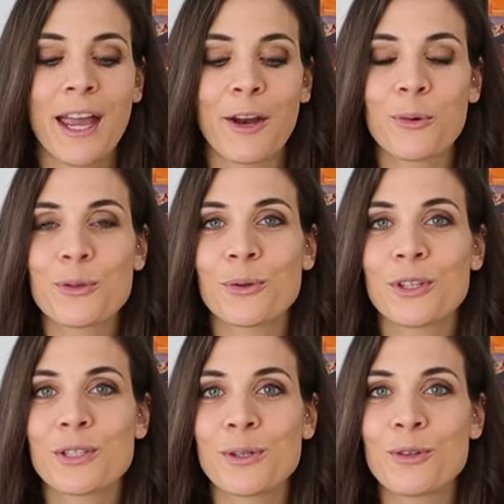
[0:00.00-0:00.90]
And also
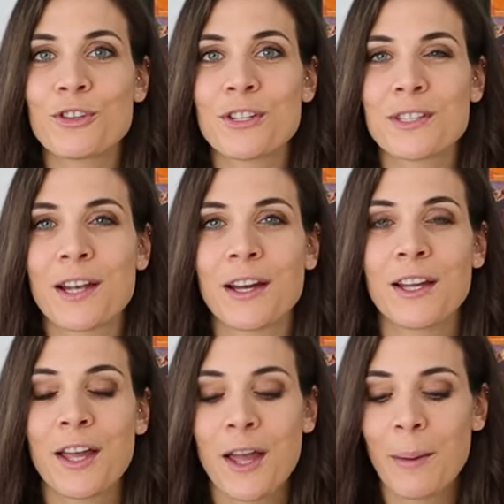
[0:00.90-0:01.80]
the solutions
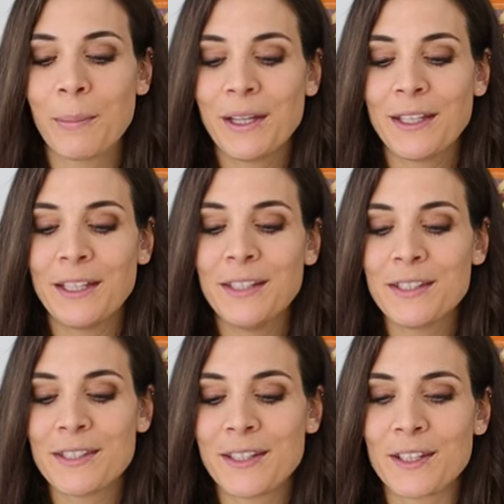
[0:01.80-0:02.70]
are a bit
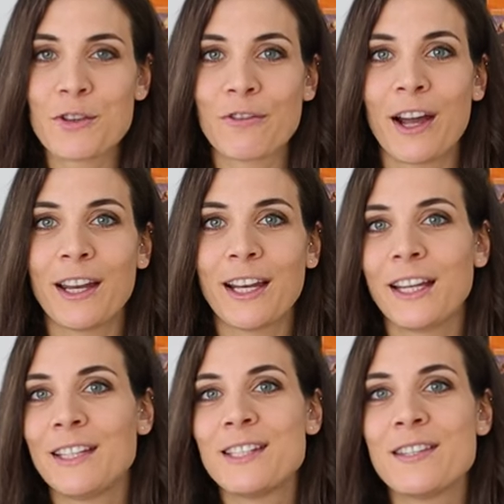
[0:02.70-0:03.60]
easier to find,
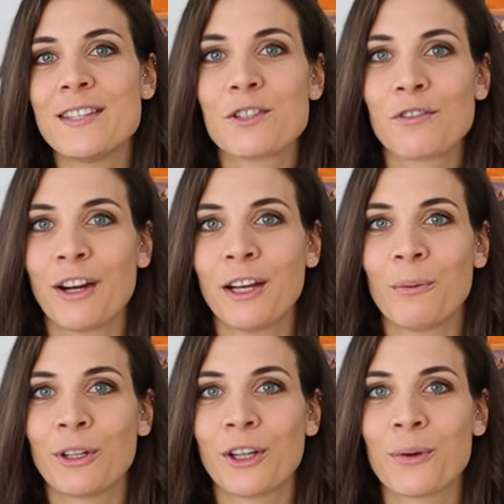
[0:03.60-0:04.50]
like it's easier to
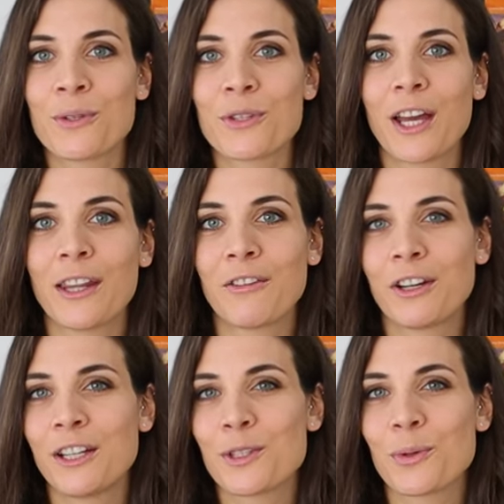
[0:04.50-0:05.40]
find what goes together,
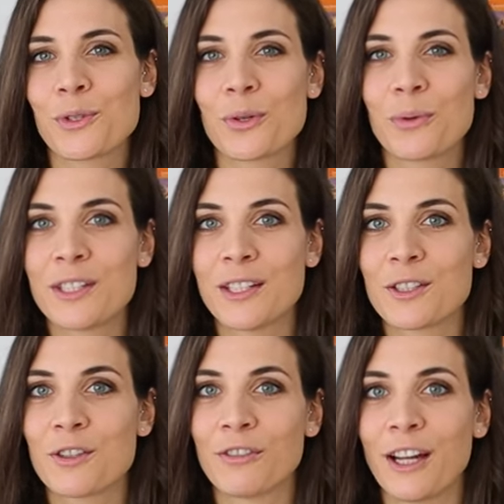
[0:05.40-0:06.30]
and it's also
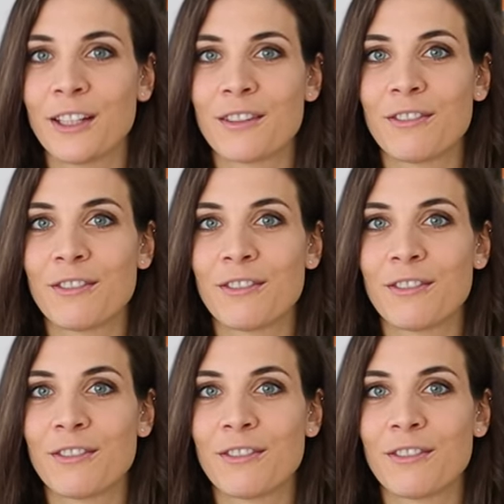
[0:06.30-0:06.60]
easier to find the